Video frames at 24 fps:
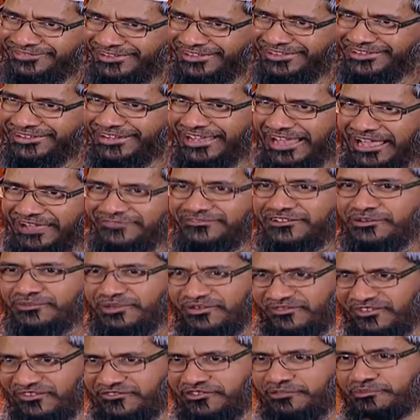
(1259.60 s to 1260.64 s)
Fine. I feel
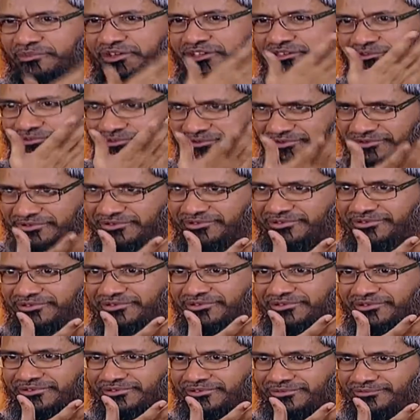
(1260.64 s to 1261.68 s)
my wife is much,
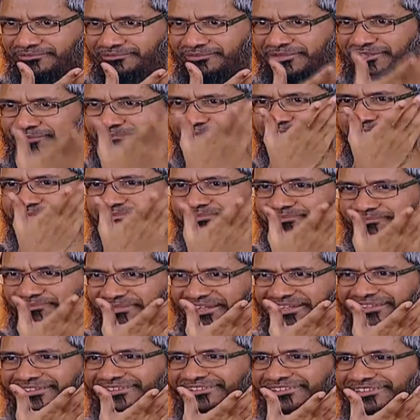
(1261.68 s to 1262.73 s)
much
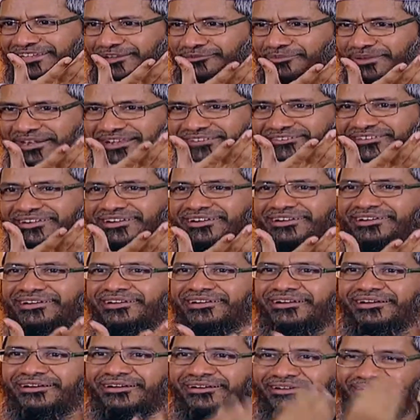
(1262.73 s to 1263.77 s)
better. She can better work.
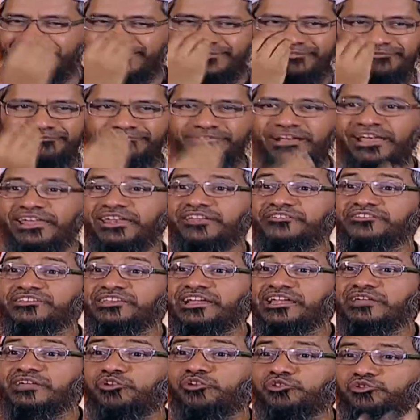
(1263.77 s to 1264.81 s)
Fine. If she
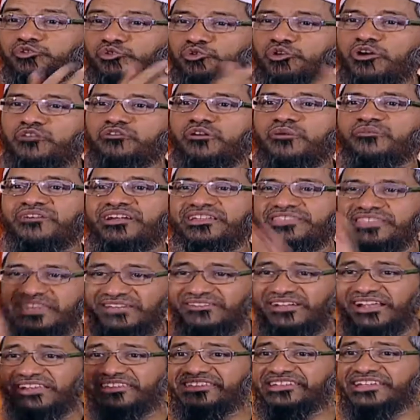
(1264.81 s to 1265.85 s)
wants to cook for once in
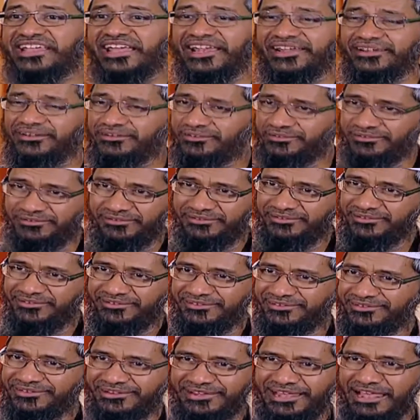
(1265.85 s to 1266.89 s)
a while, she can.
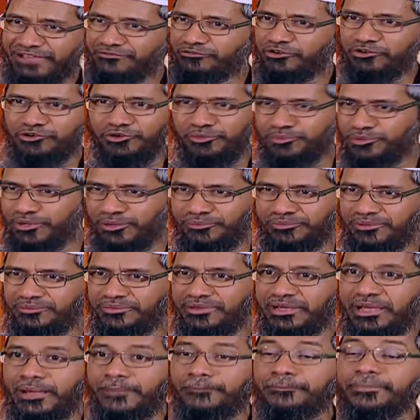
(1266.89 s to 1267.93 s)
I've got no
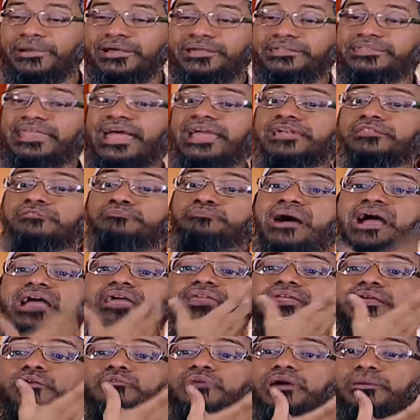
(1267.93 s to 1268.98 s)
problem. But that's
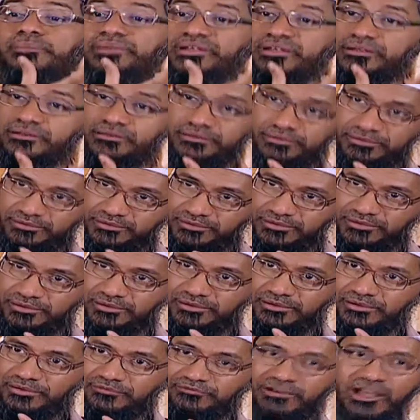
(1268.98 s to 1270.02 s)
my requirement.
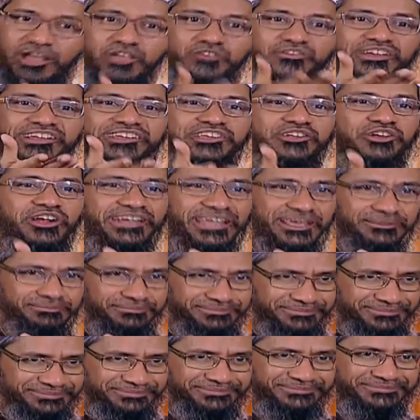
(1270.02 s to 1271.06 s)
Why are you wasting your time?